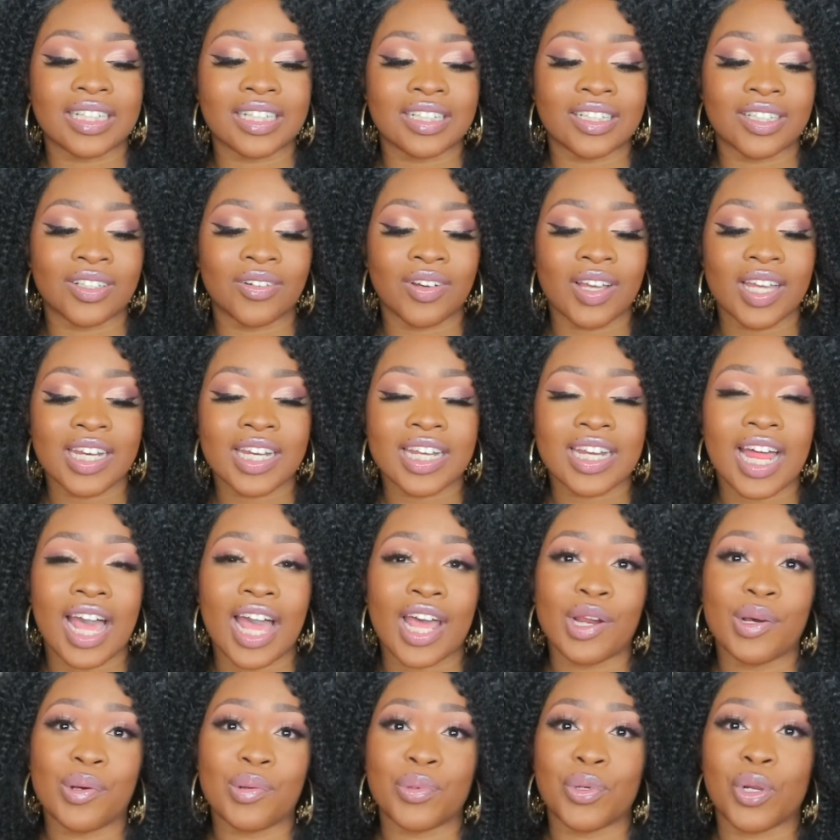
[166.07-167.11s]
Granted, I
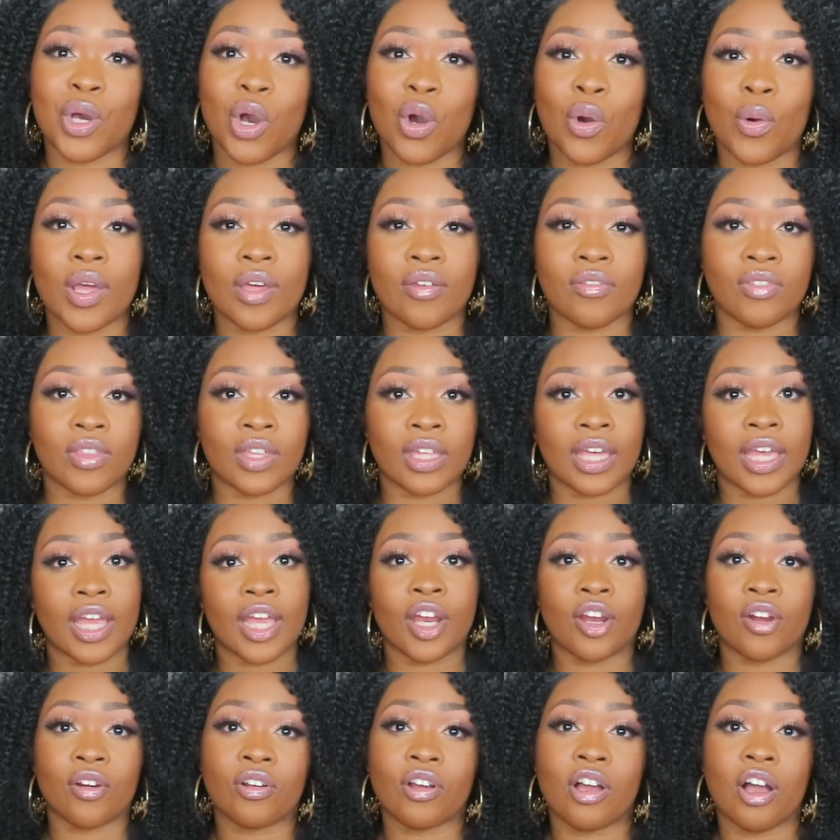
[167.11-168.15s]
don't know if the
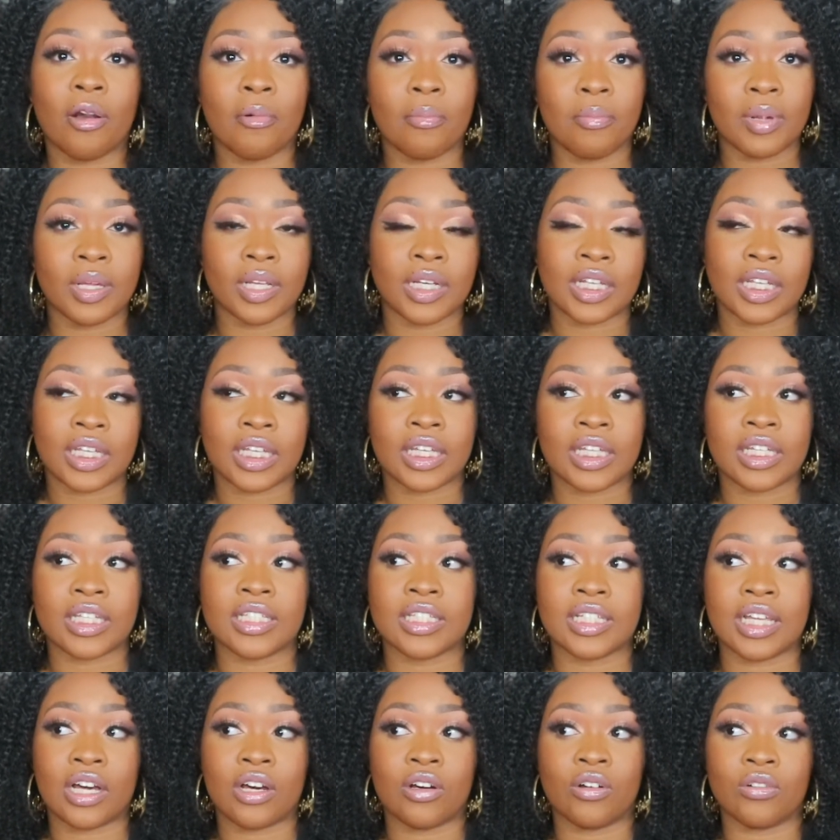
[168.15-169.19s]
hair company
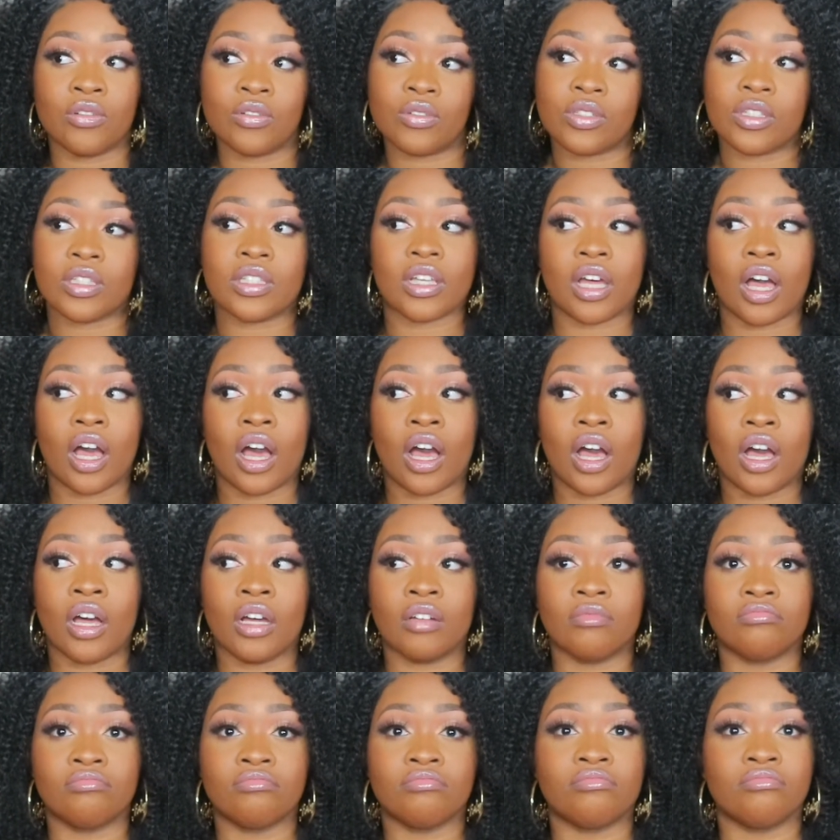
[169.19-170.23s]
sells
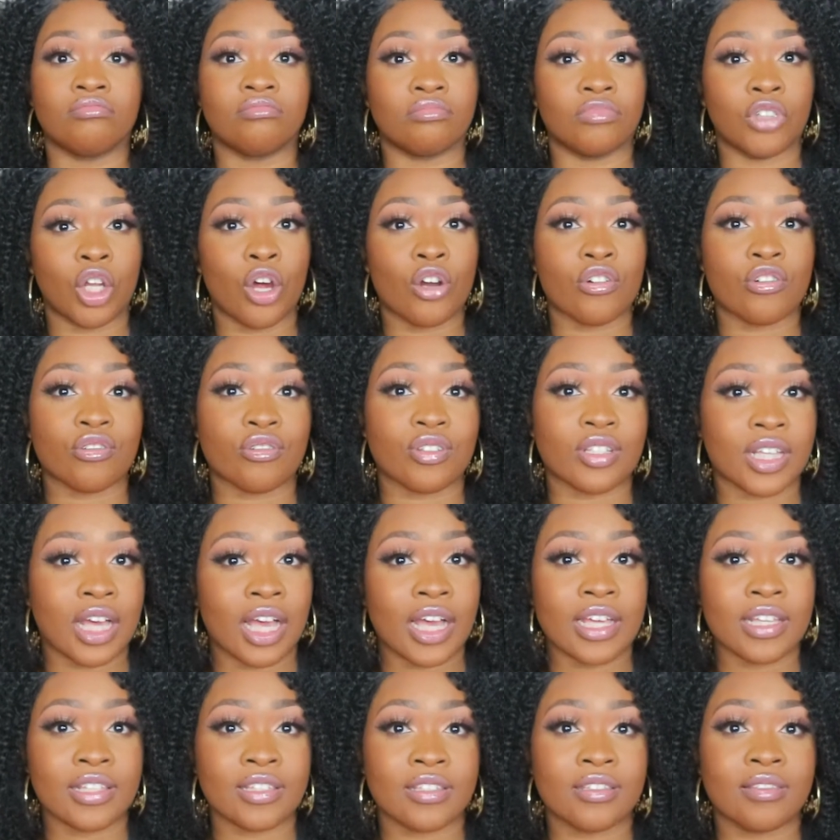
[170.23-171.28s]
larger
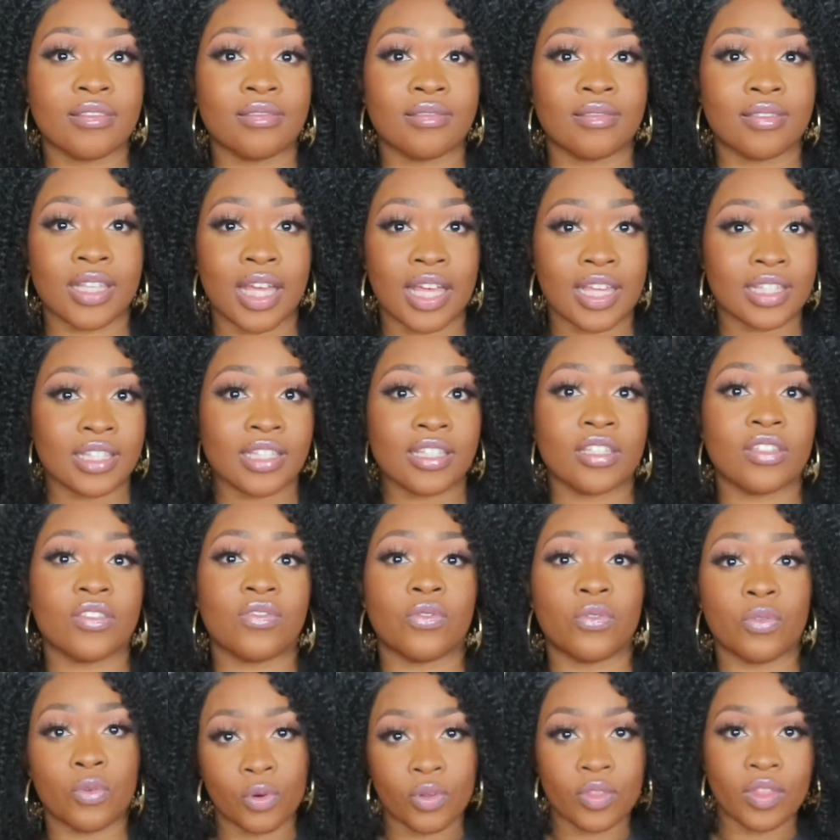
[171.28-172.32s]
sizes
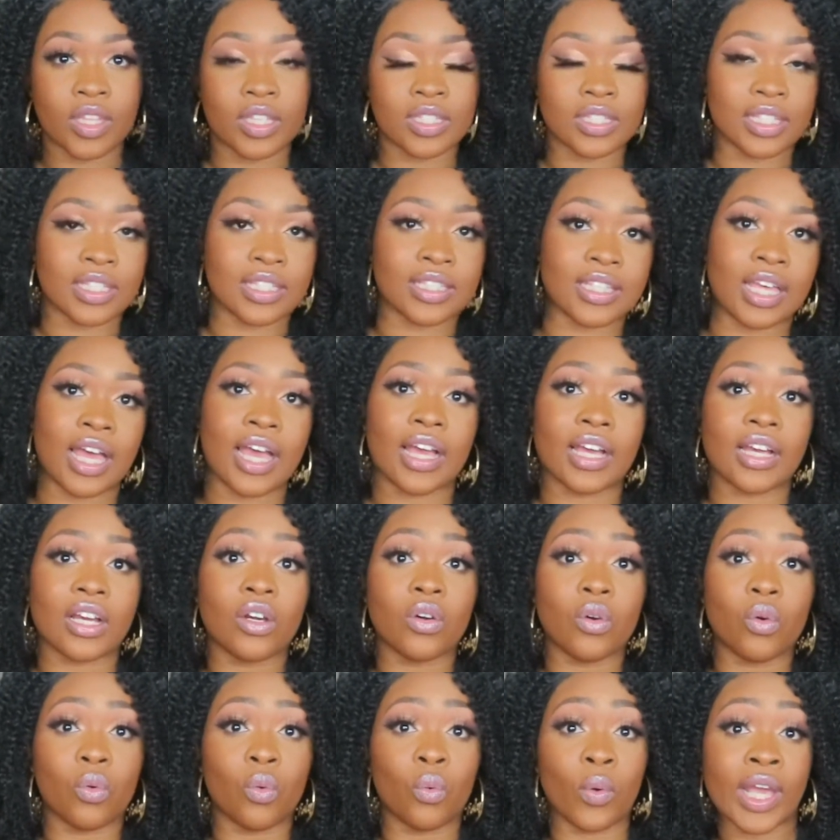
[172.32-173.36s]
for this exact
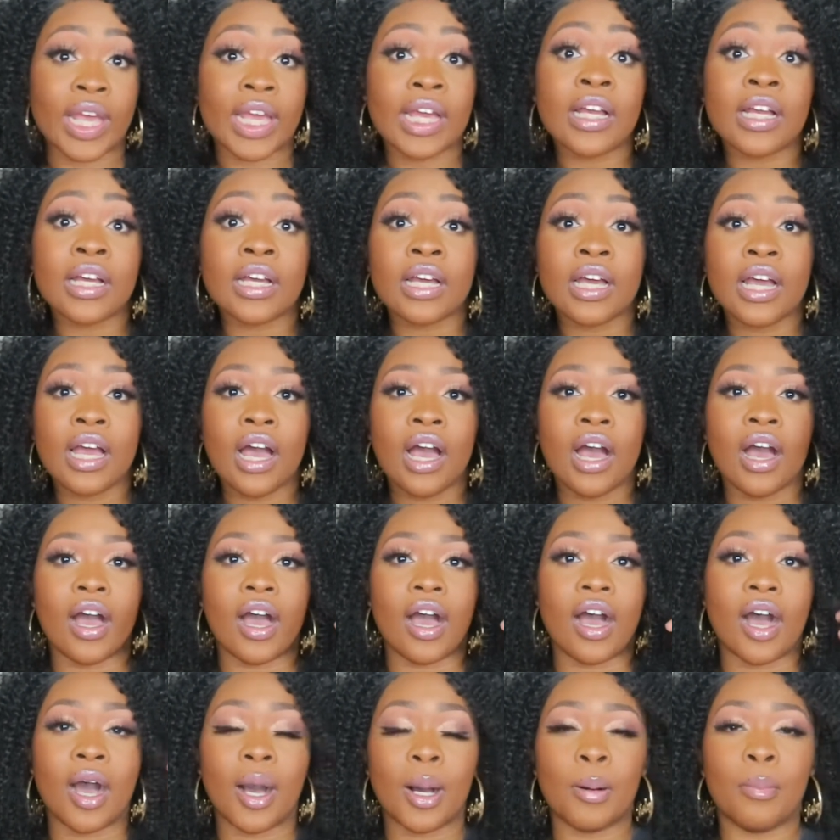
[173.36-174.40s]
wig,
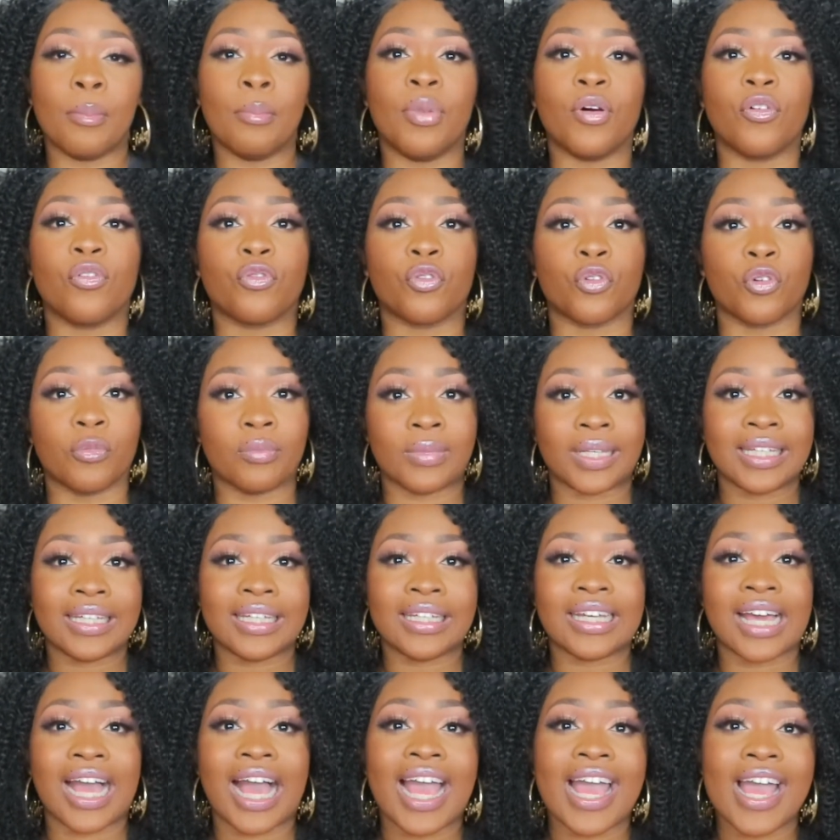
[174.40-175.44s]
but for
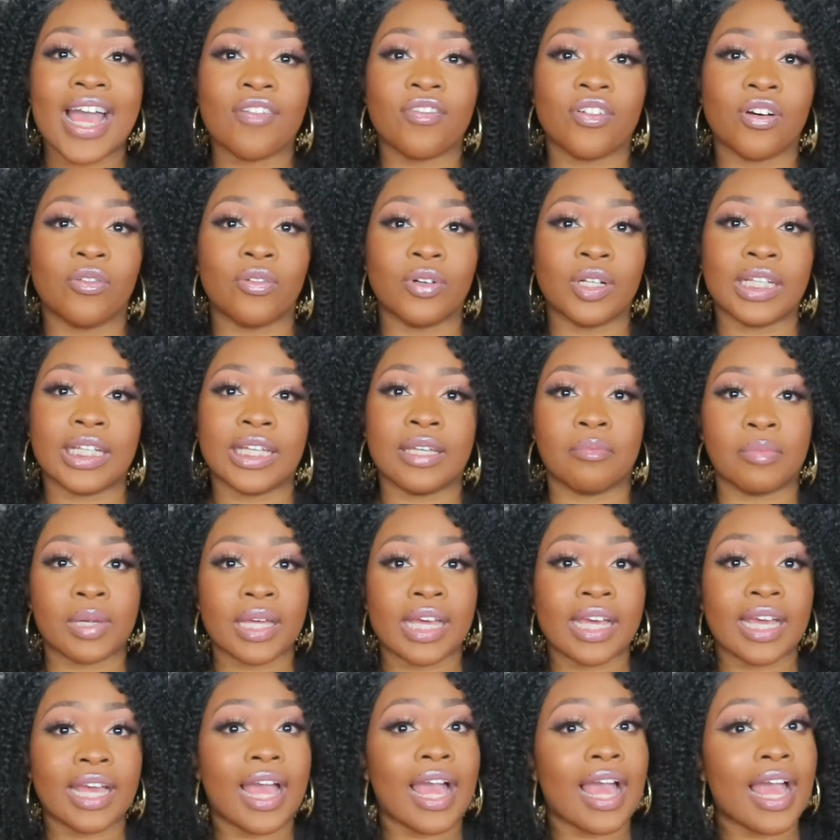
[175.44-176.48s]
me, I have a really
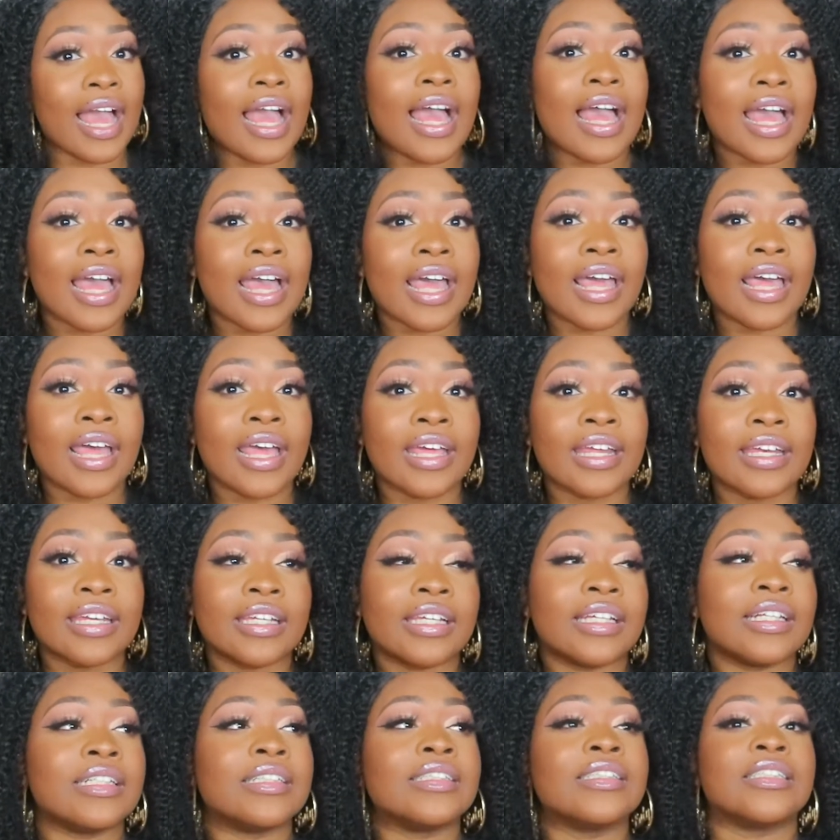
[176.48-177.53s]
big head.
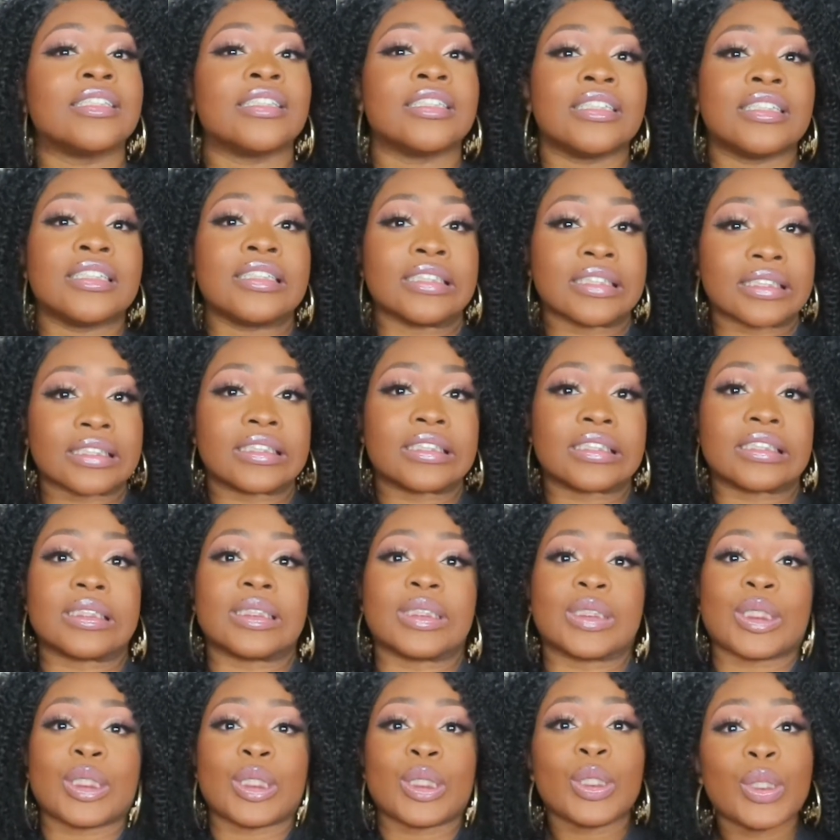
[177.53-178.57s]

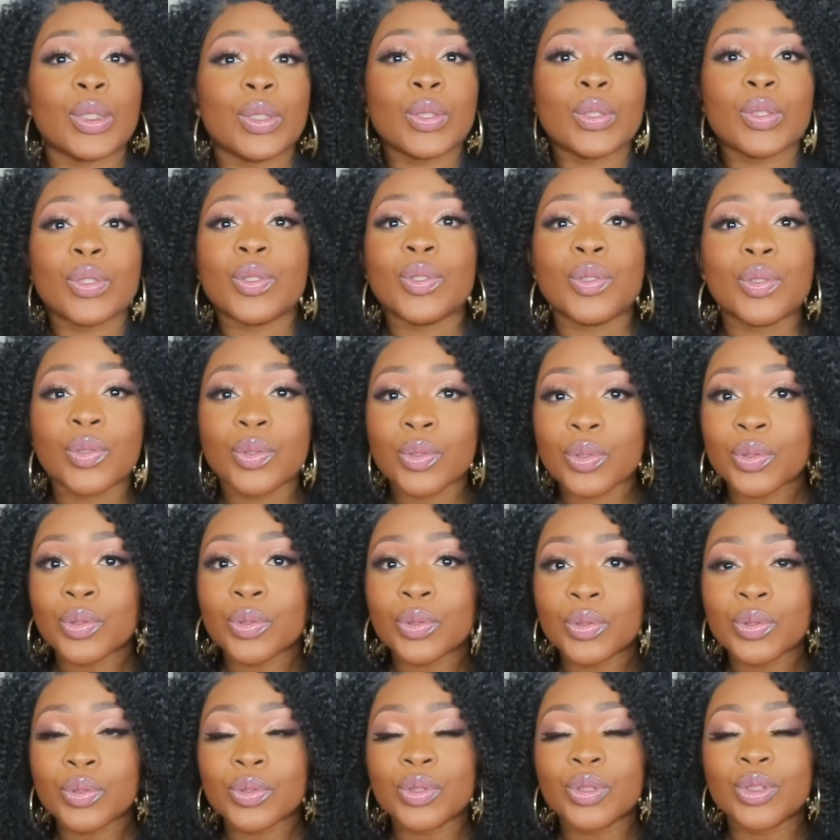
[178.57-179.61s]
It's
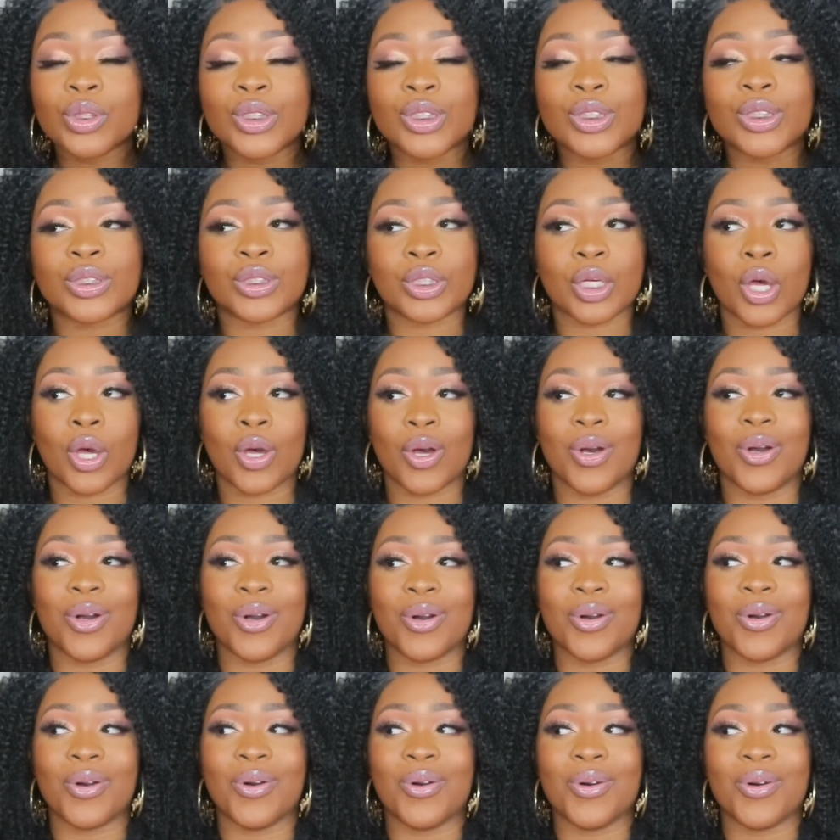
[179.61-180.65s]
huge,
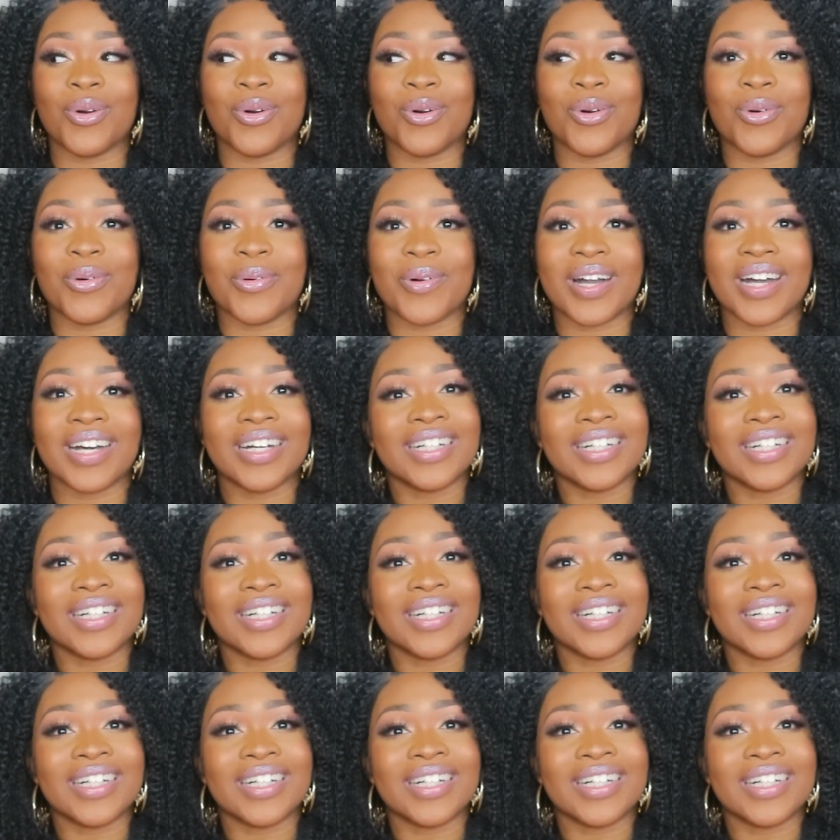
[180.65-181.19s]
so